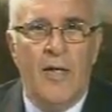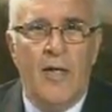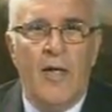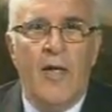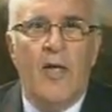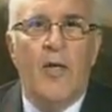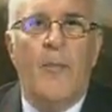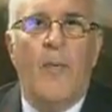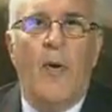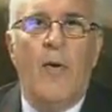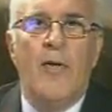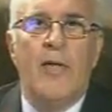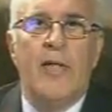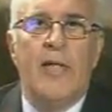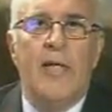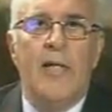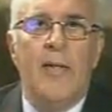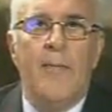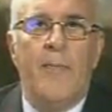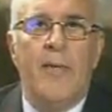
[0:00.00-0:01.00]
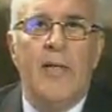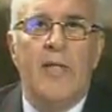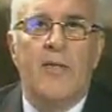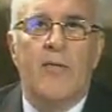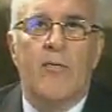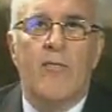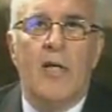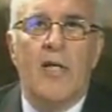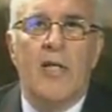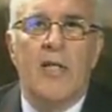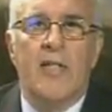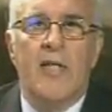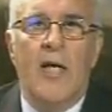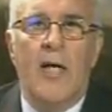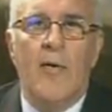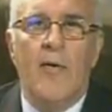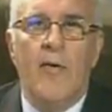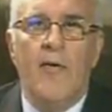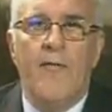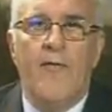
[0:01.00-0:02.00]
And Apotiki beats
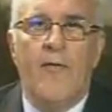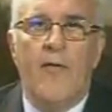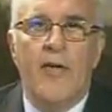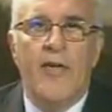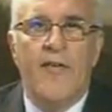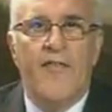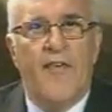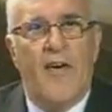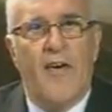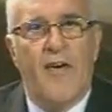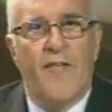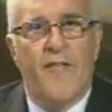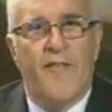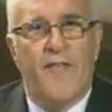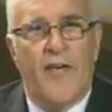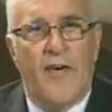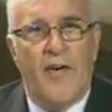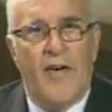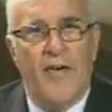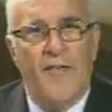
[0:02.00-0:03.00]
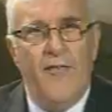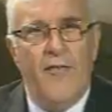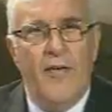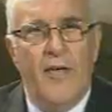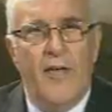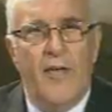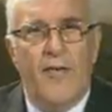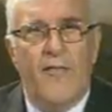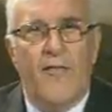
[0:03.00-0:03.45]
Rangatawa 45-5.